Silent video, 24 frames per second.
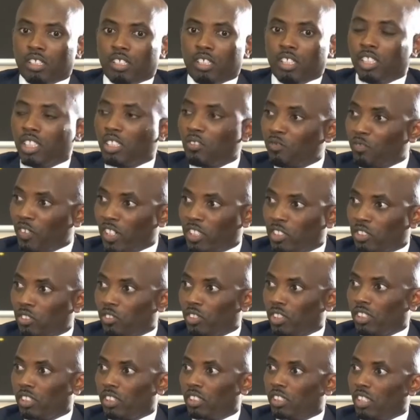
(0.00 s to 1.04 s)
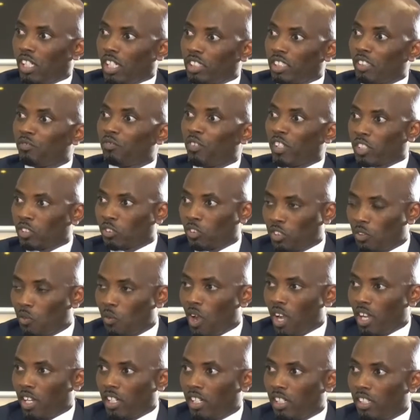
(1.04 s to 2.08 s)
in the factory as a factory
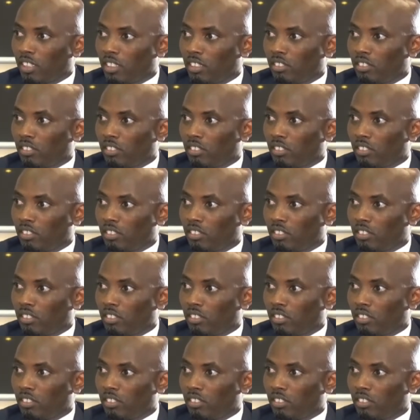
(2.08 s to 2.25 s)
worker.